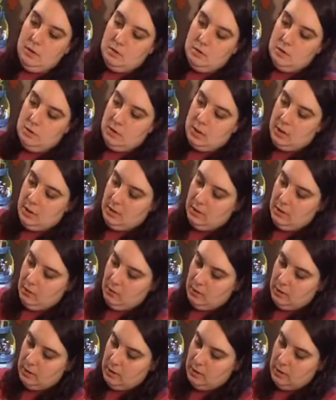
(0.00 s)
So now the
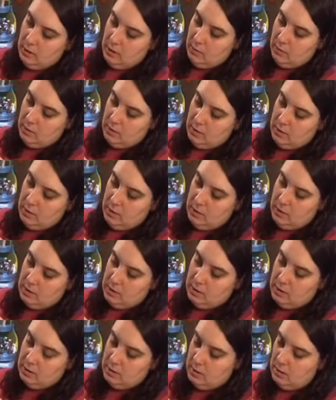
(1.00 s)
only thing with
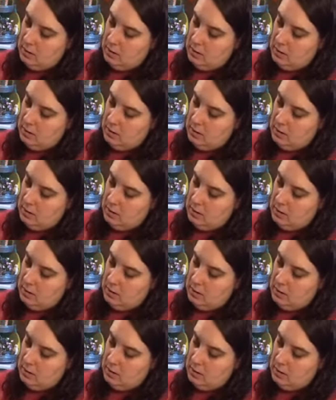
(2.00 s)
this